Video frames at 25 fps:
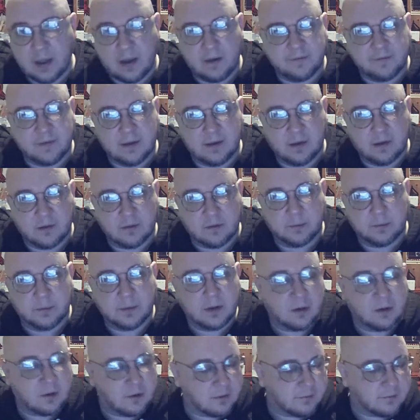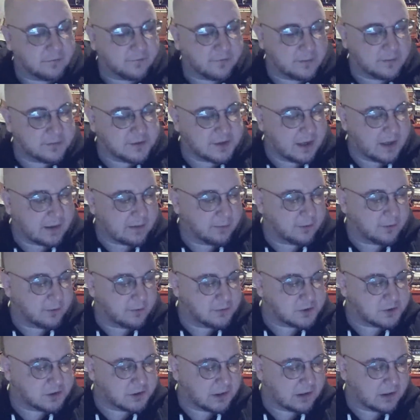have the other beer from
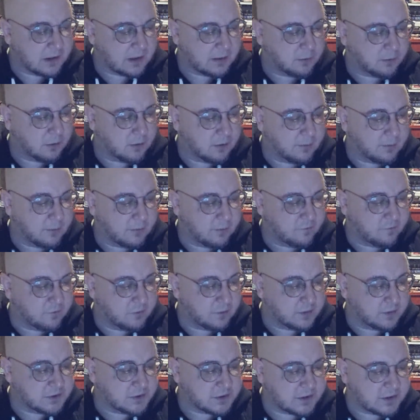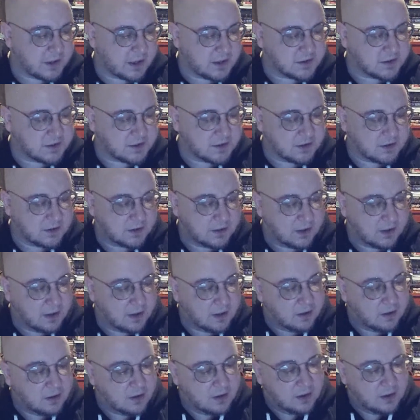Tatamagouche that I'm going to be reviewing tonight.
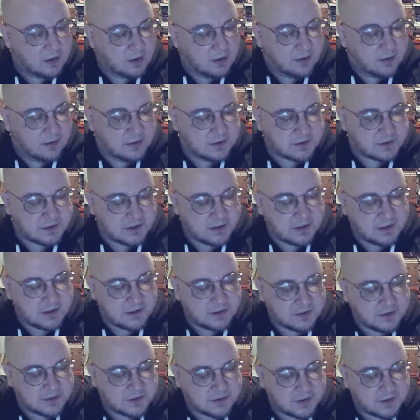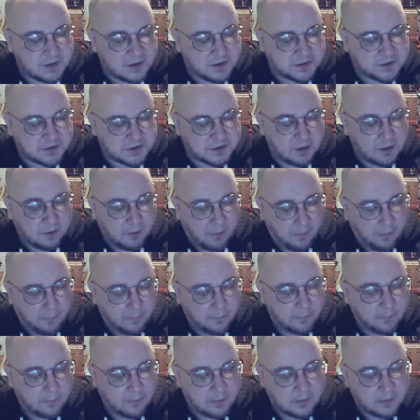This is
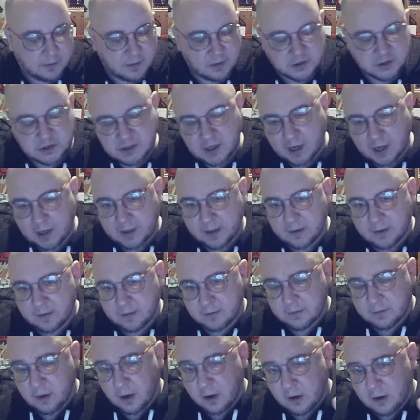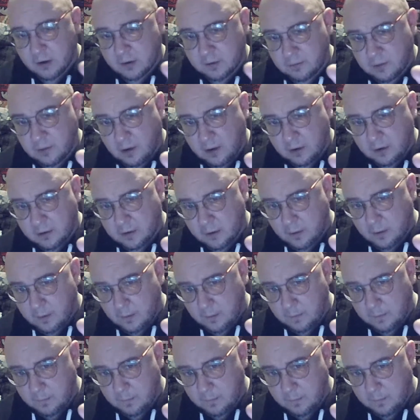Šero, Czech dark lager.